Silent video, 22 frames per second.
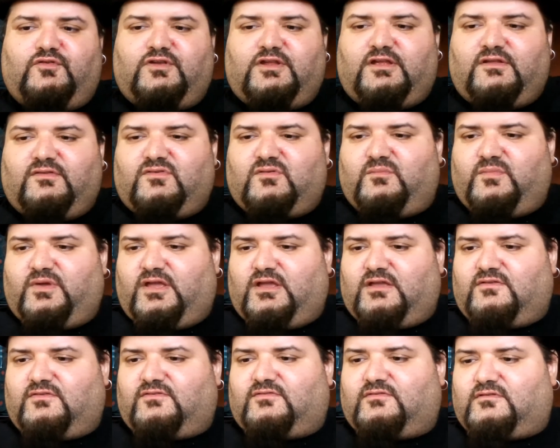you need to
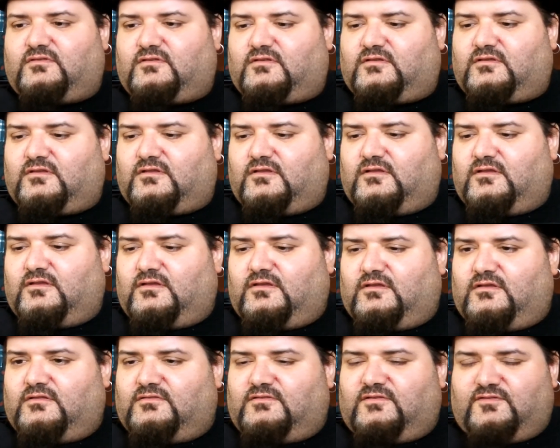make,
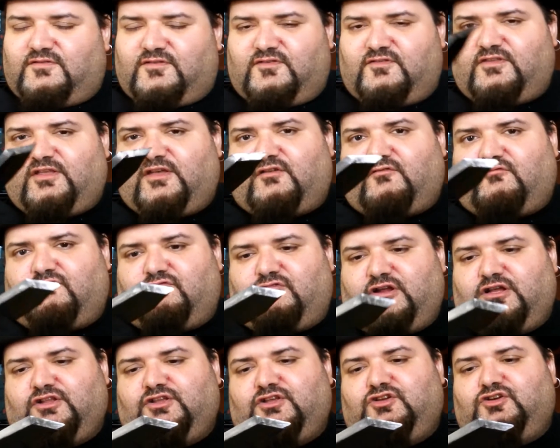this is like
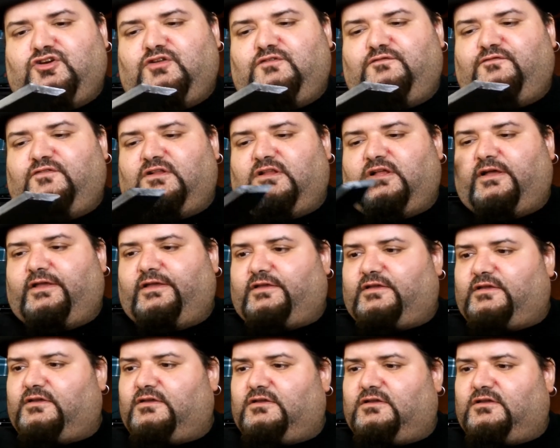really good for
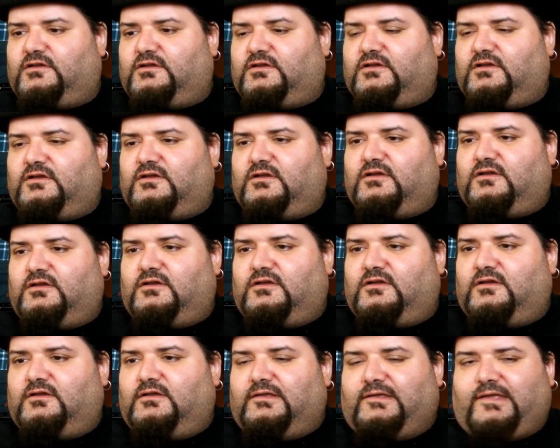like
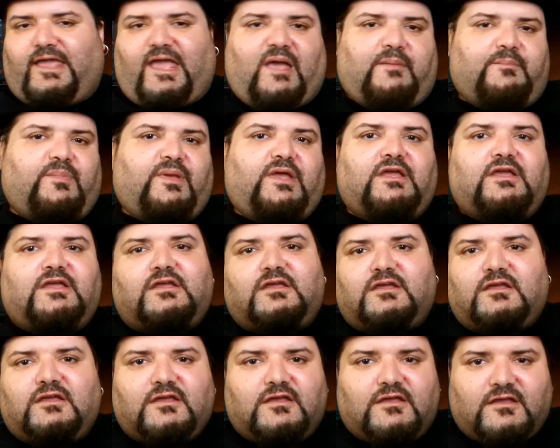camping,
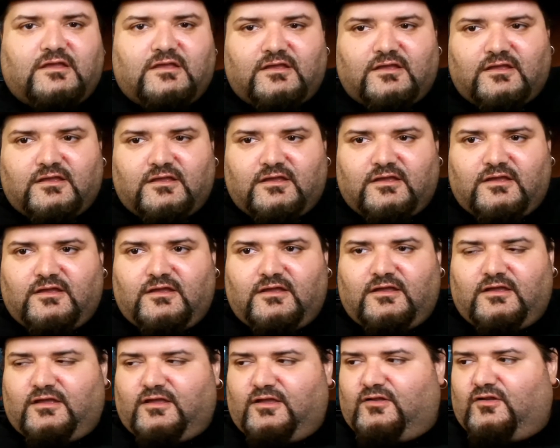
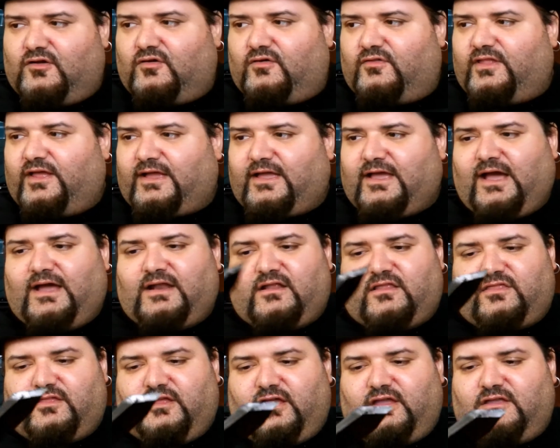you know, that
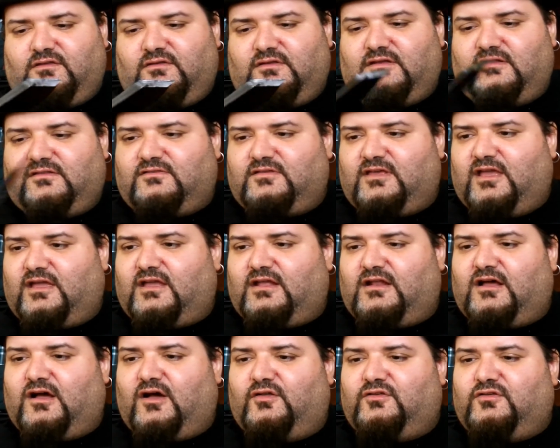kind of thing. You can take
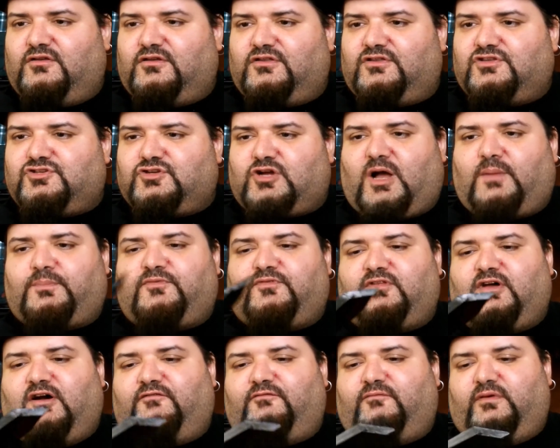it out, you can chop
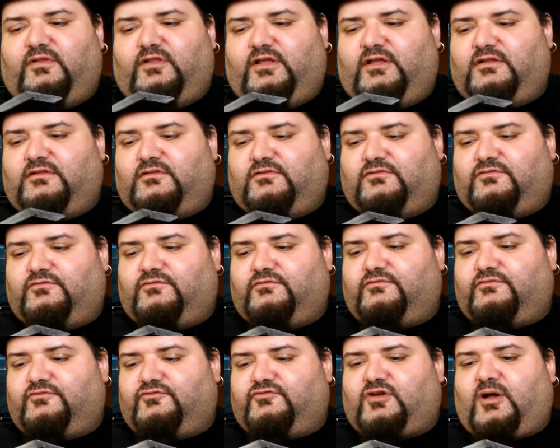stuff with it, and
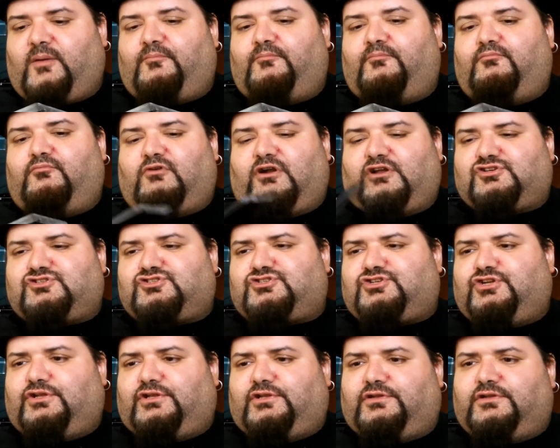chop
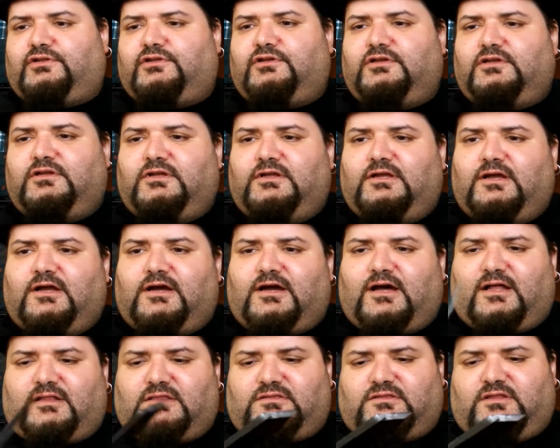brush and
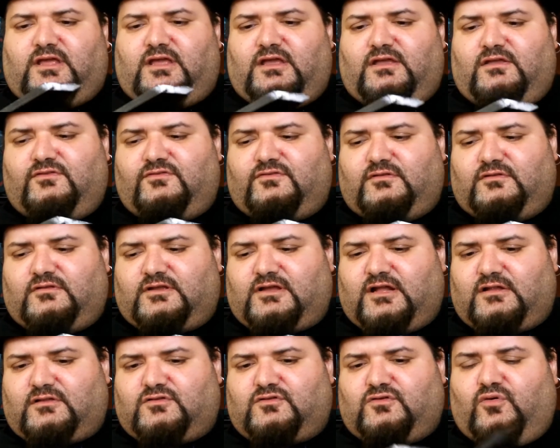cut things and
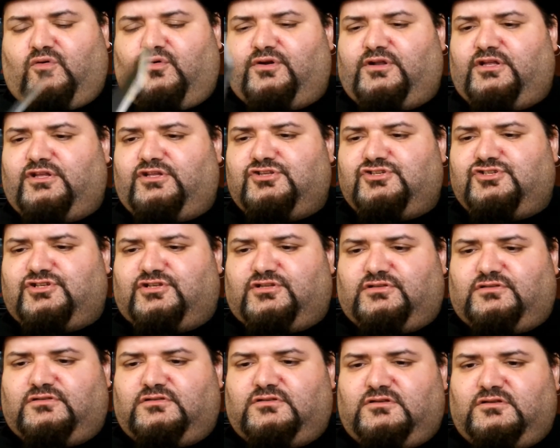cut cordage,
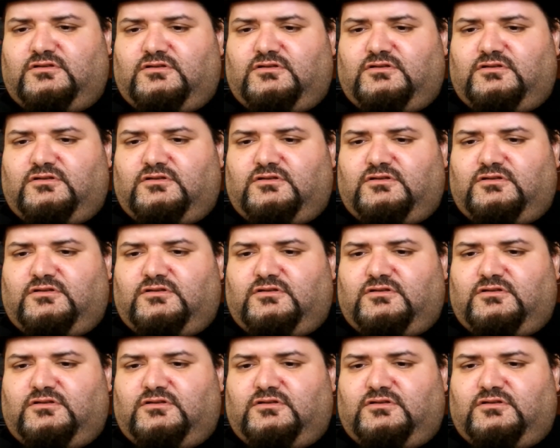and